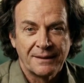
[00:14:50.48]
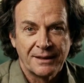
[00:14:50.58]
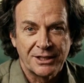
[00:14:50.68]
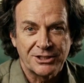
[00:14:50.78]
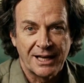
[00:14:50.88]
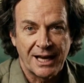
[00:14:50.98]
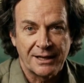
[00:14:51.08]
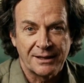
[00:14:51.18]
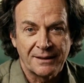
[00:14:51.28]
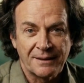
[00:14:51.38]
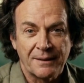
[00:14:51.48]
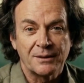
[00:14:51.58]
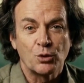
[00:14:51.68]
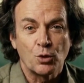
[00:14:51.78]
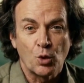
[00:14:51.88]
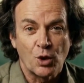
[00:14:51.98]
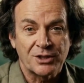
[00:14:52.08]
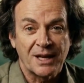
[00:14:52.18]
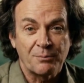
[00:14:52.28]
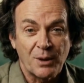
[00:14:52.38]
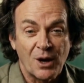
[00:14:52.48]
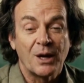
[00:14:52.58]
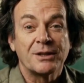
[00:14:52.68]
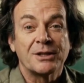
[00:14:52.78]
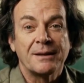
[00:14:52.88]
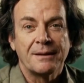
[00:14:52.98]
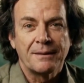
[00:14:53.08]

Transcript: Does it end? Do quarks have parts?